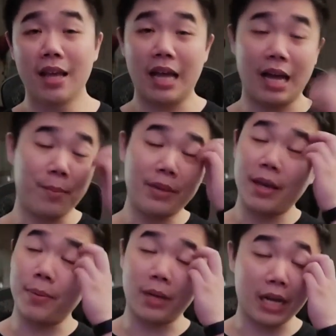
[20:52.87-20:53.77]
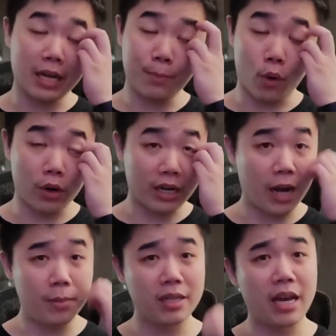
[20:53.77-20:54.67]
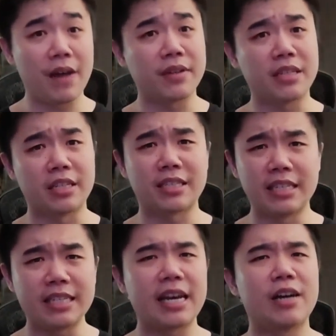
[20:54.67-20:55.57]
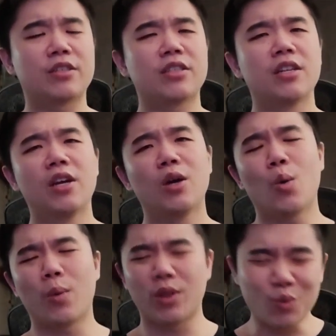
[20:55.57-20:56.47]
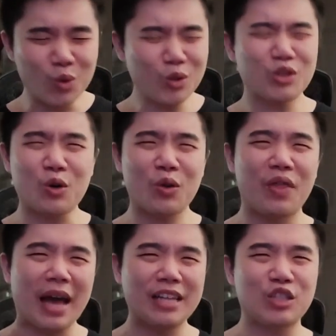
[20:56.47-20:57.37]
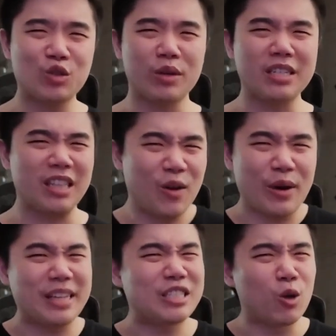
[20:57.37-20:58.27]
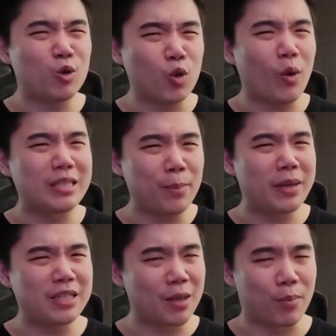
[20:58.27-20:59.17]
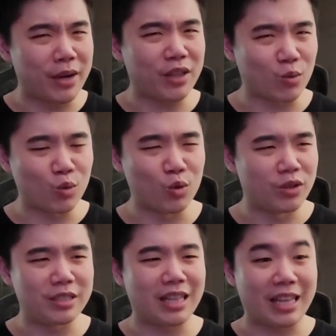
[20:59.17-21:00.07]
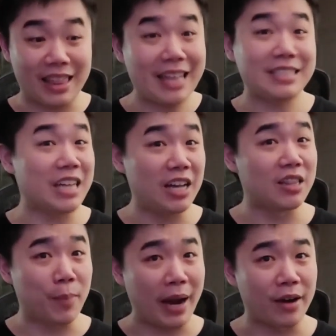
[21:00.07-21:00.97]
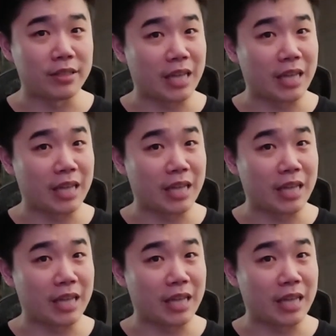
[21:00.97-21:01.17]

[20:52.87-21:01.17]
Um, but yeah, poor Kamala having to sneak out. When the rules are that strict, there is no choice but to break the rules. Like, that's on the parents.